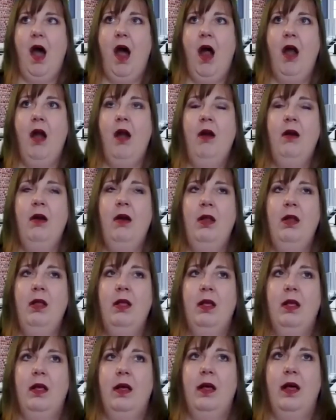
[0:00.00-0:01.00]
Our
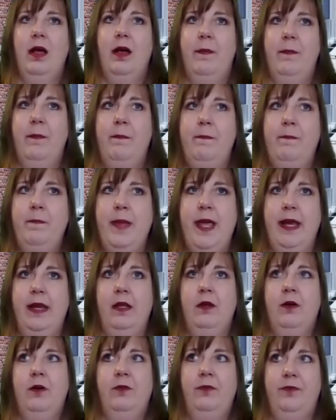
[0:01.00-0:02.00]

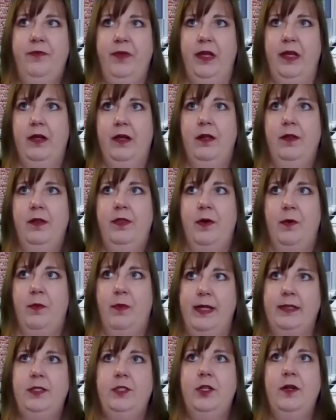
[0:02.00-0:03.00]
medical field, the
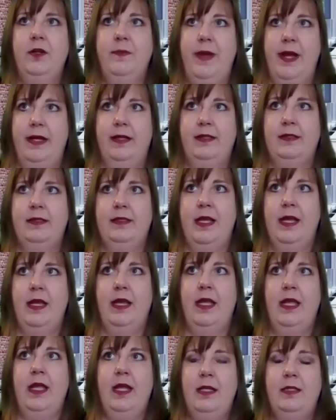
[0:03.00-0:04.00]
Western
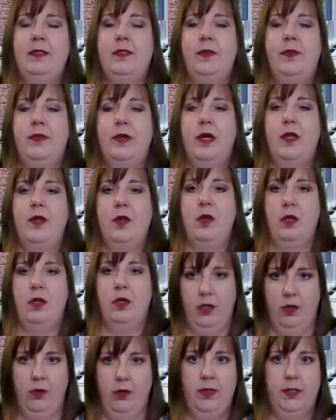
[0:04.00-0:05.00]
medicine, is the
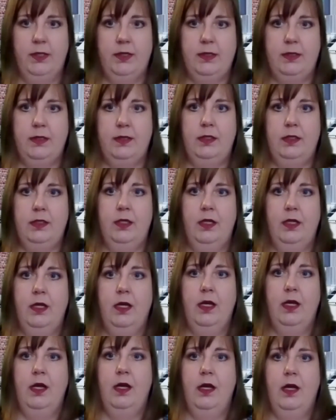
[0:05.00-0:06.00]
newest
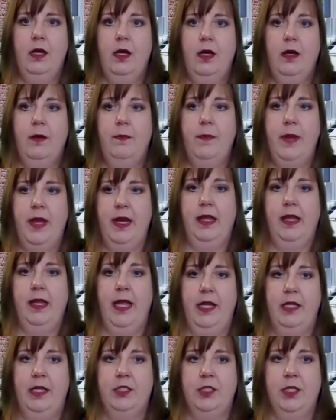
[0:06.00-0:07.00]

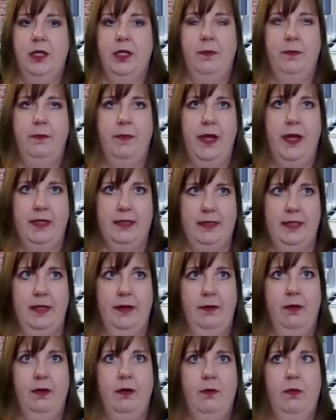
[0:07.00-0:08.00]

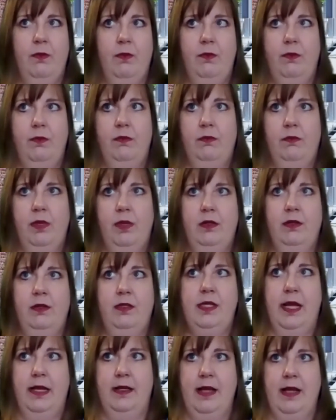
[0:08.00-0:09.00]
medicine
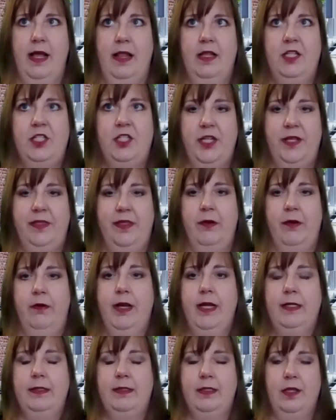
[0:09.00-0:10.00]
technology there
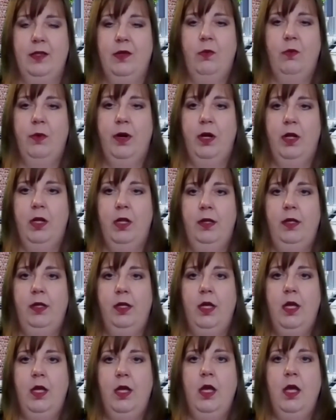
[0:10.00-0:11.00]
is in the world.
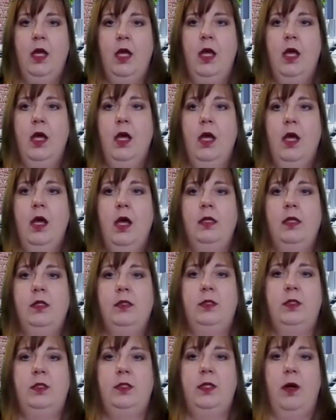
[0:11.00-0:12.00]

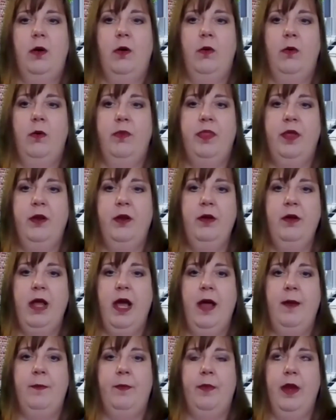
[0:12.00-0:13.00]
So they're
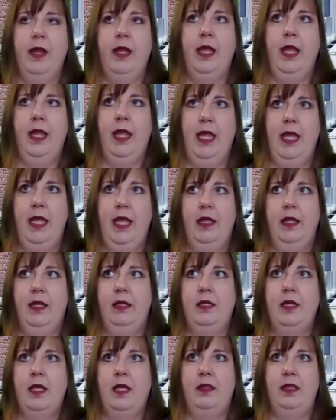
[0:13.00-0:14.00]
not bringing
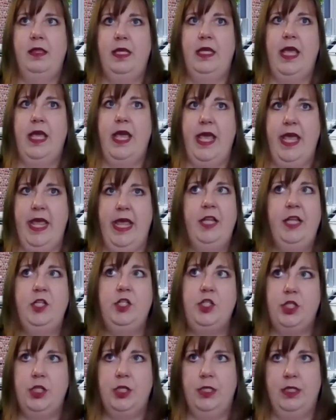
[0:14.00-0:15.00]
in the
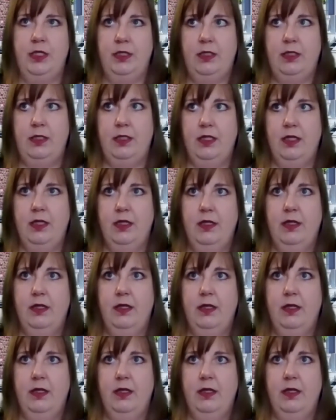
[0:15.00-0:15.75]
ancient